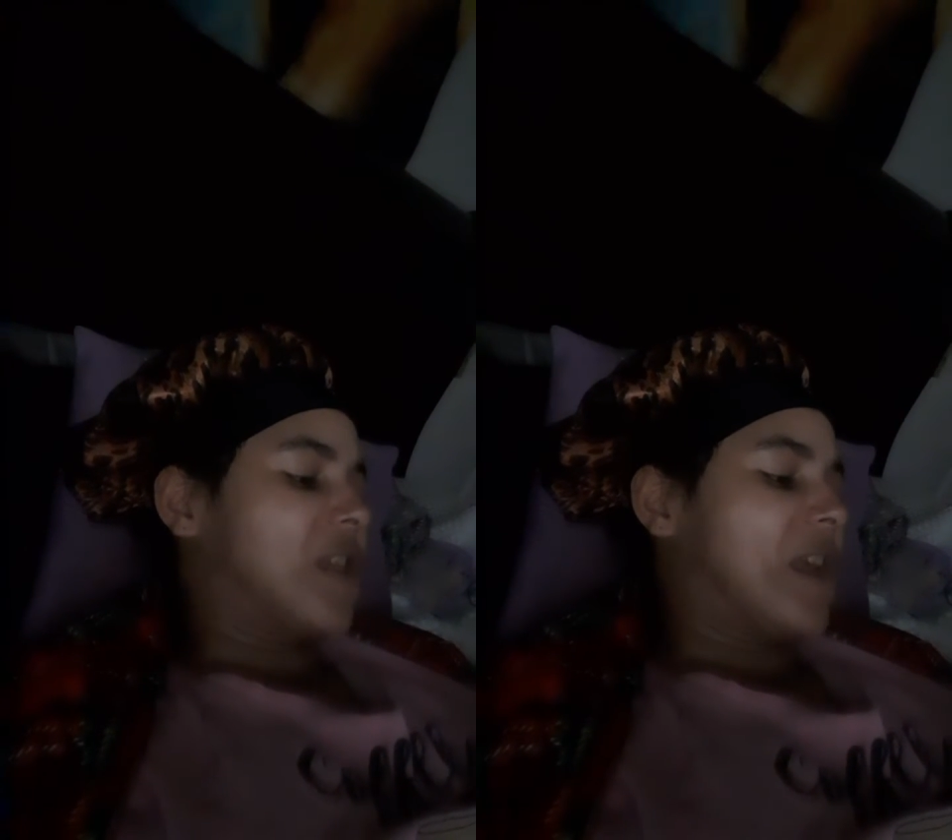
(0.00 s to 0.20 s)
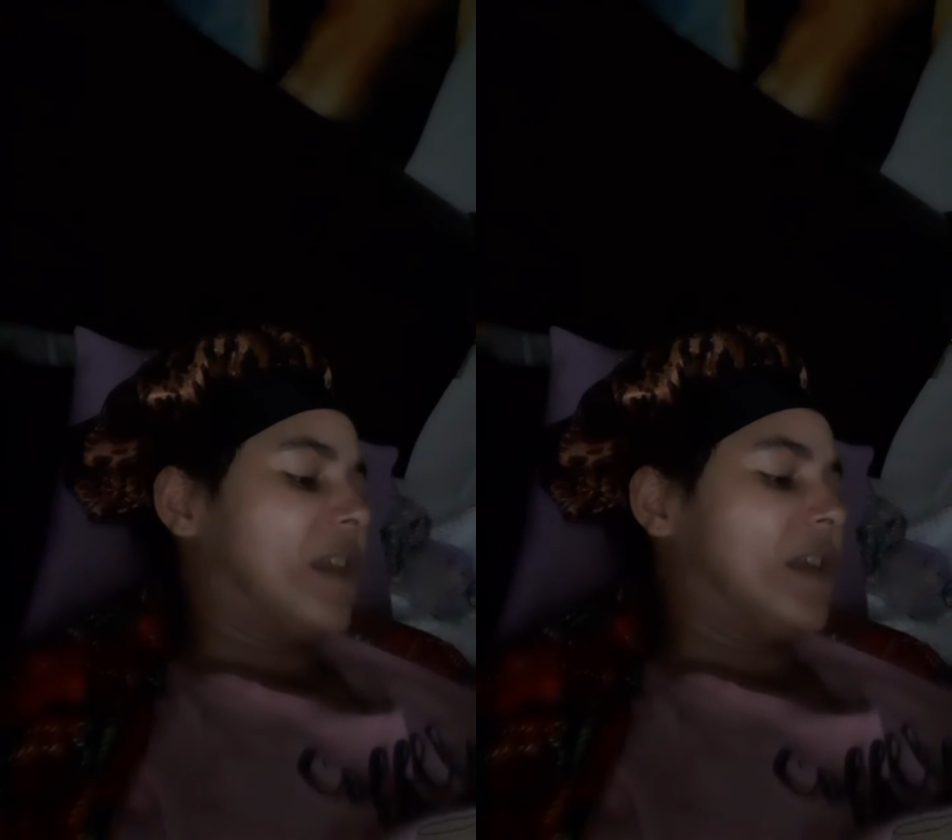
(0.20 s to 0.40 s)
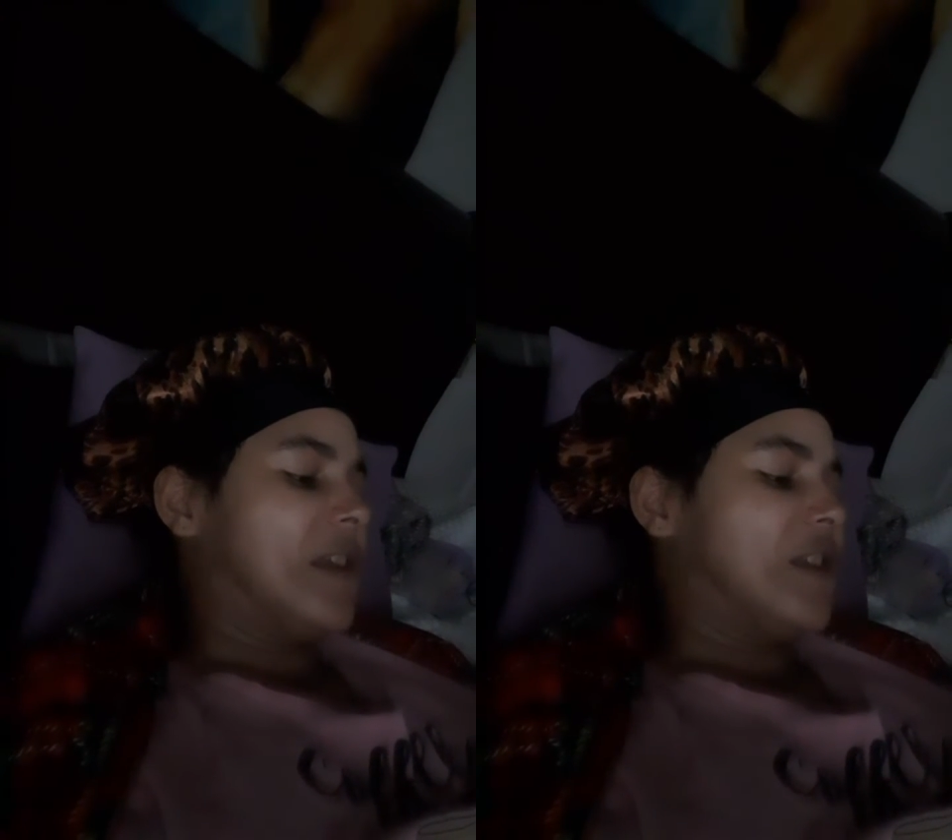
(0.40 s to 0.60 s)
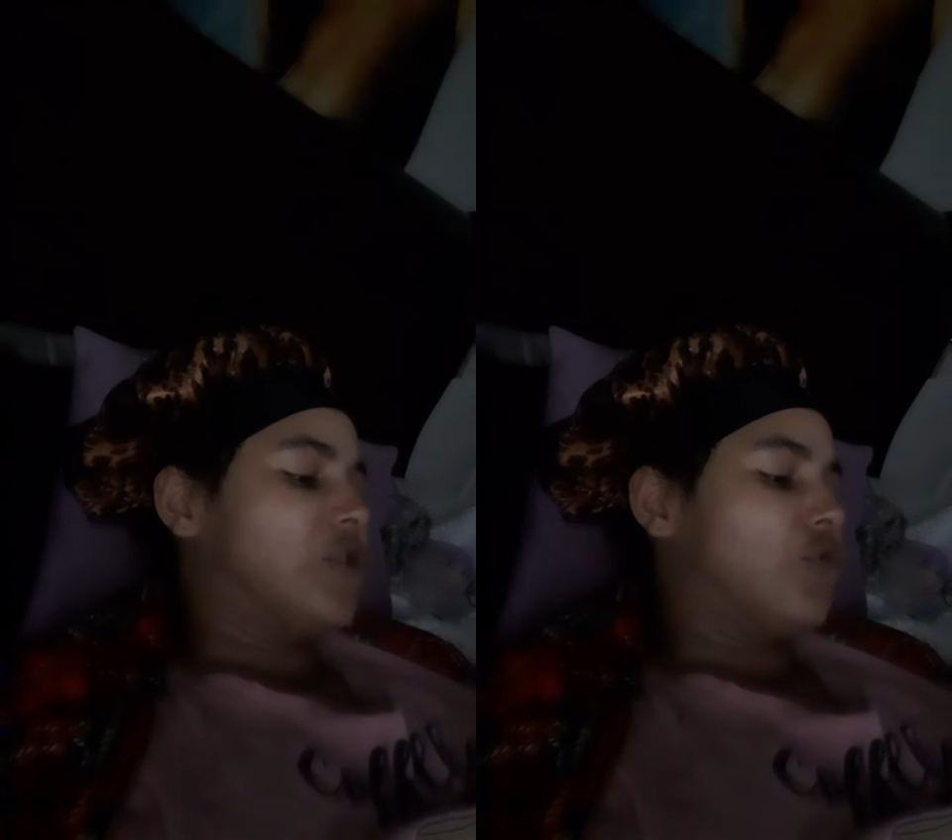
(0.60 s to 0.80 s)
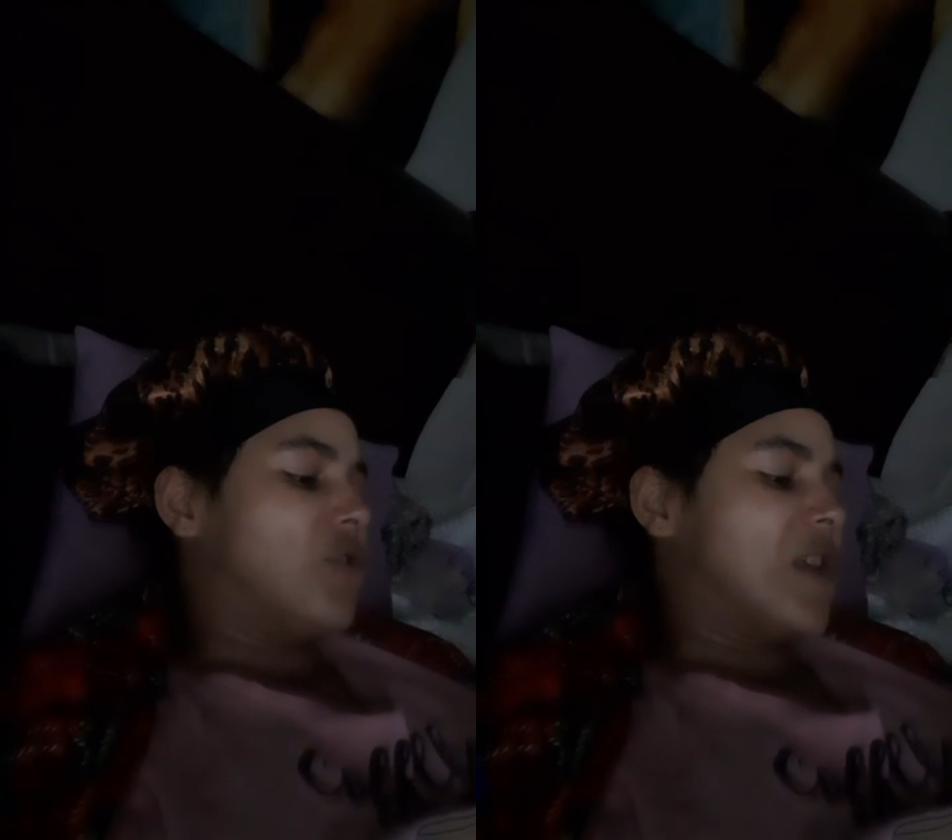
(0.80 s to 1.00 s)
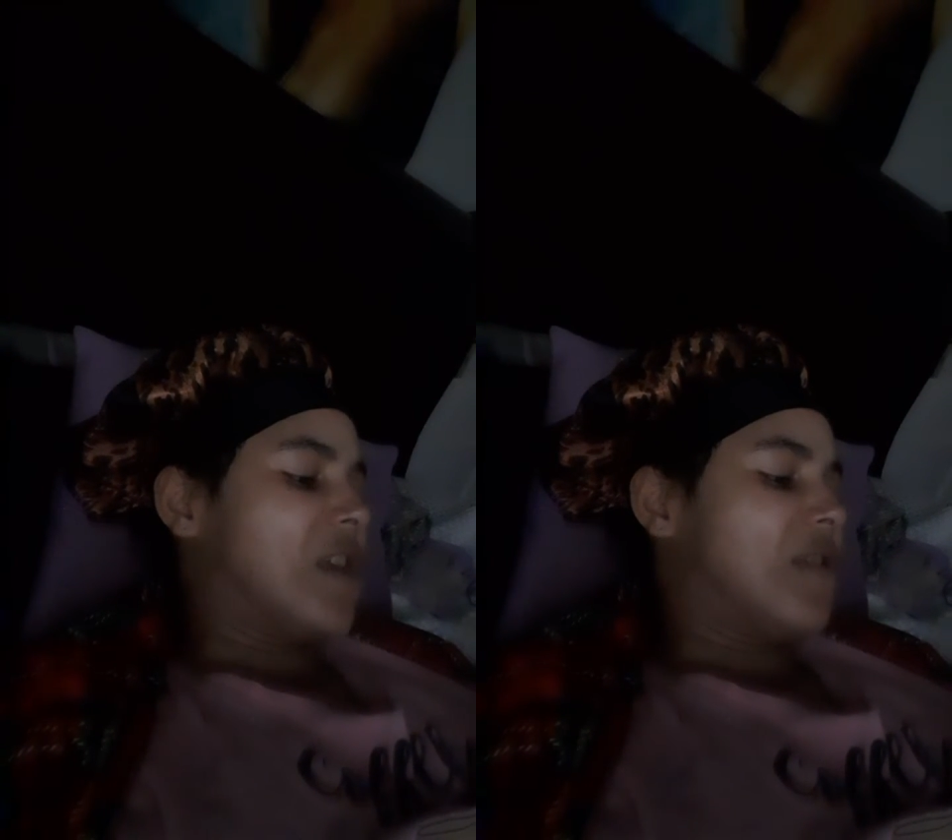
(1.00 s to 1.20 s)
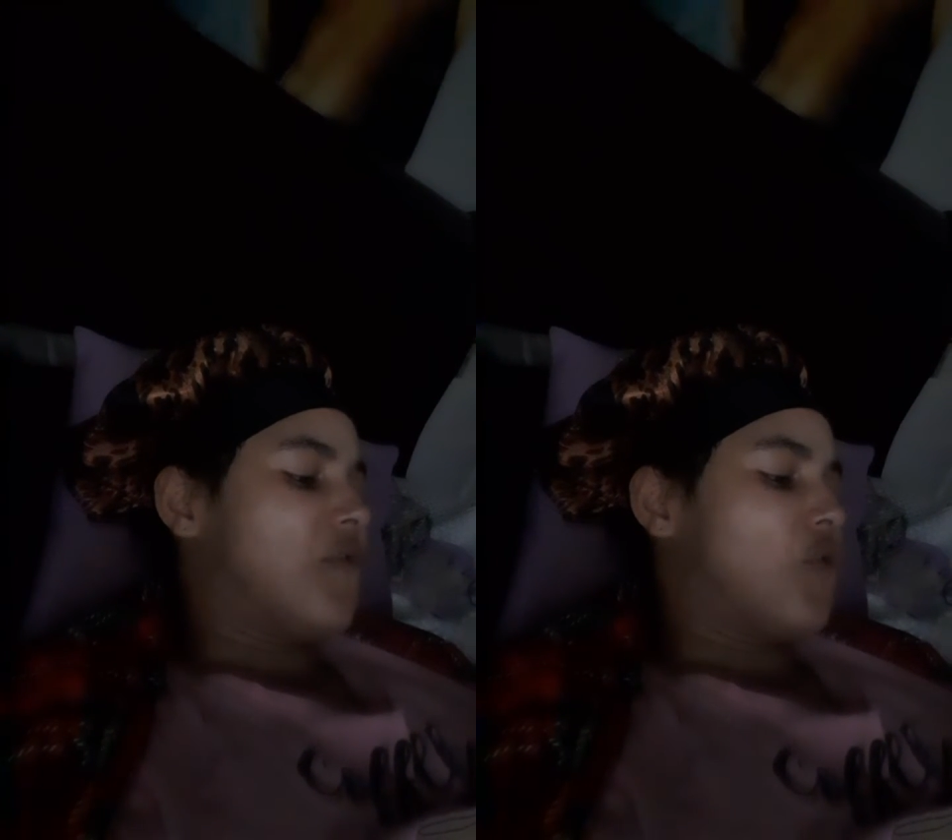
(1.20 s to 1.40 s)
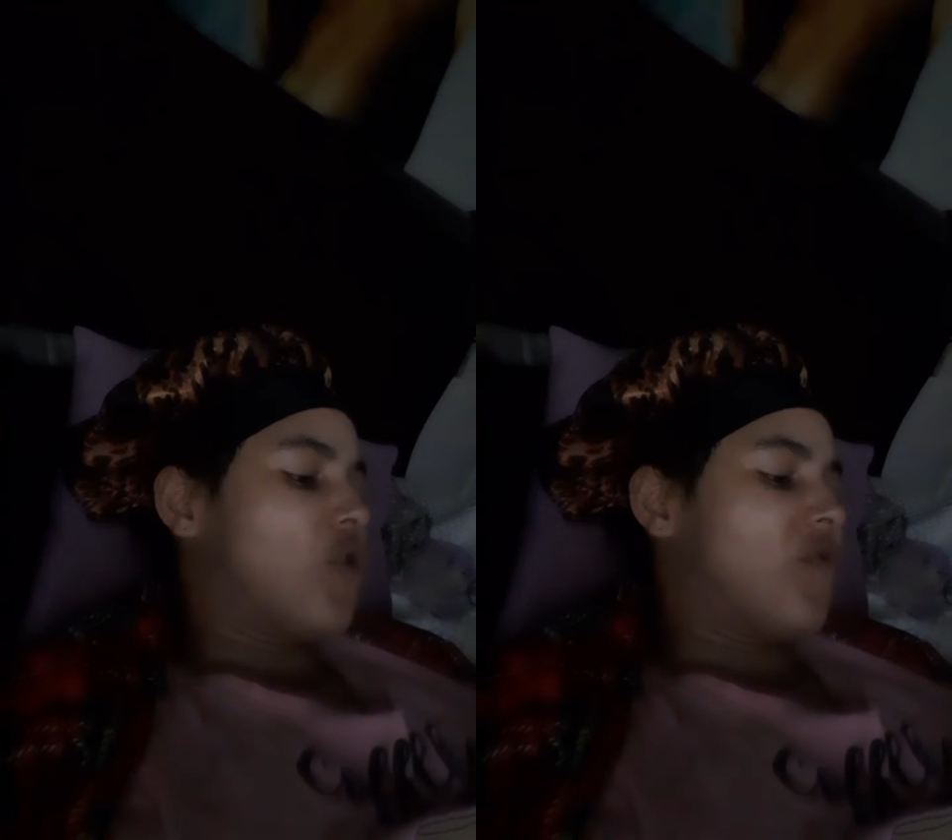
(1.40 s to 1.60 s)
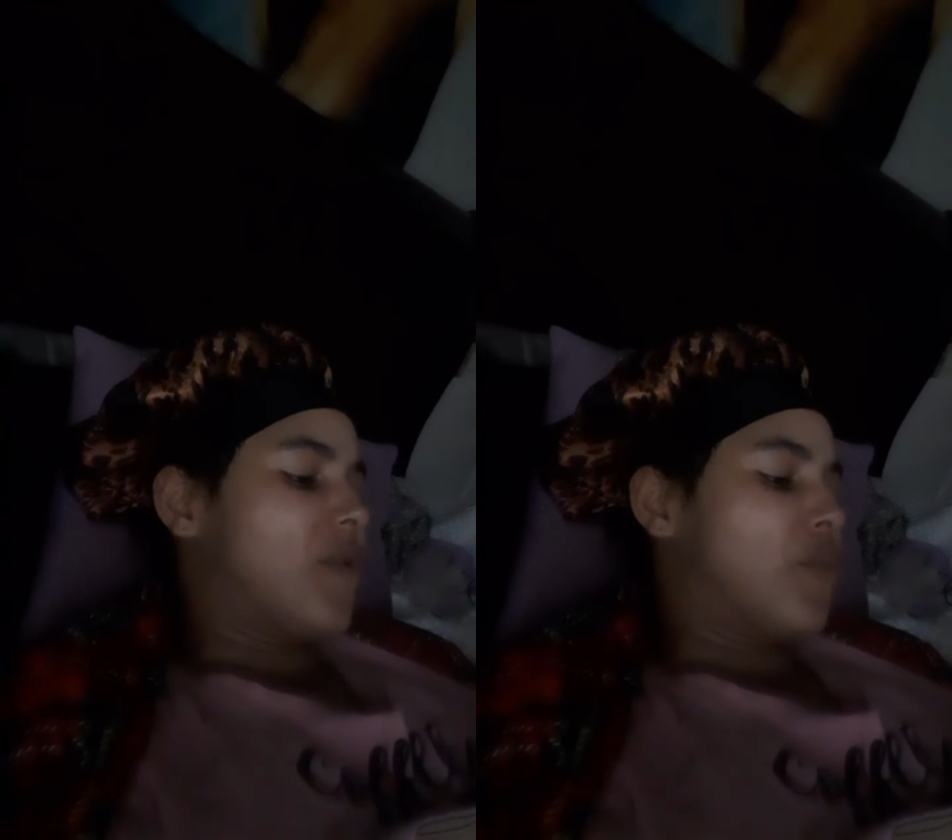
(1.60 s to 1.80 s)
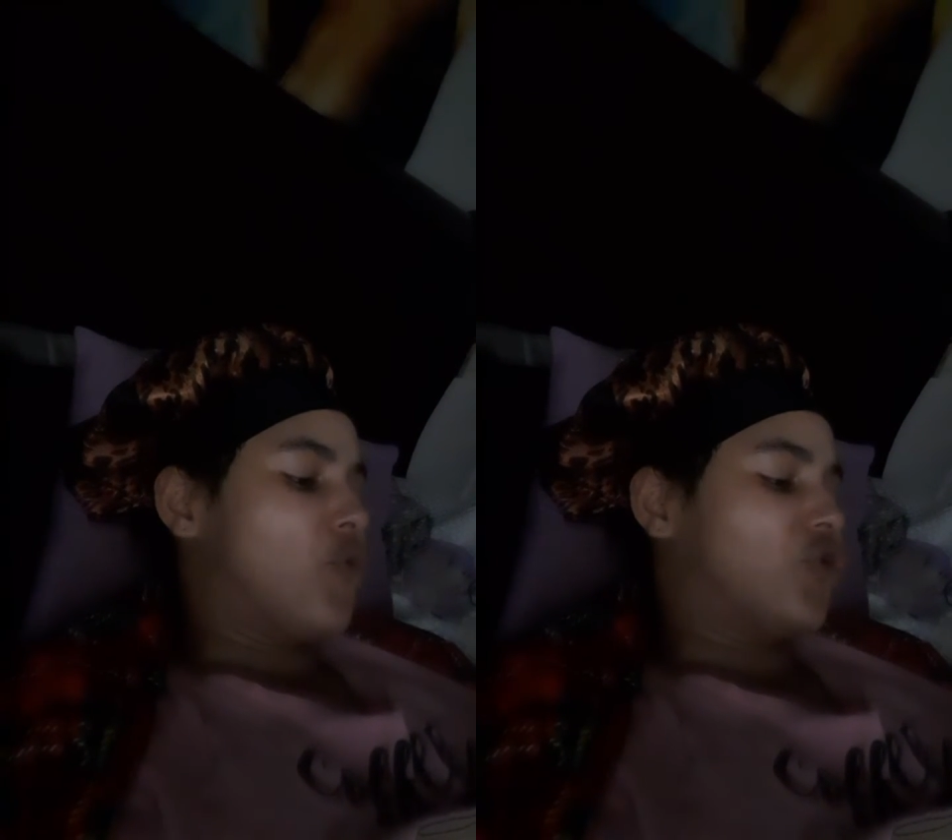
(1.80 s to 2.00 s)
that lead to the evil of
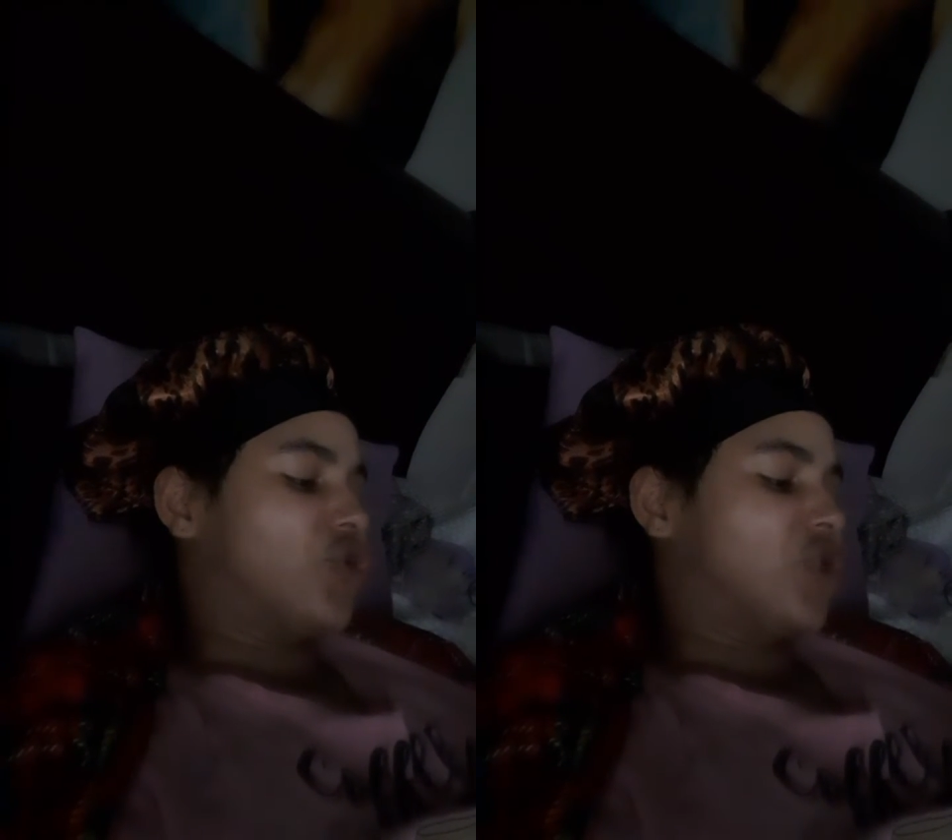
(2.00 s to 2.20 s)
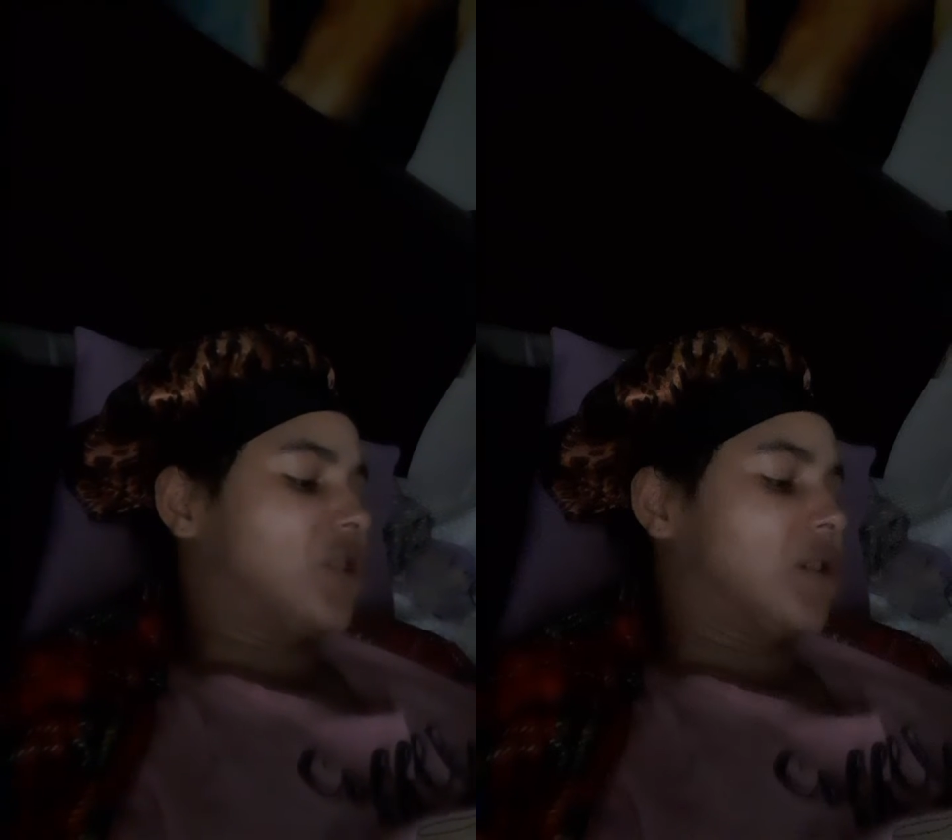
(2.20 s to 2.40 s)
abortion.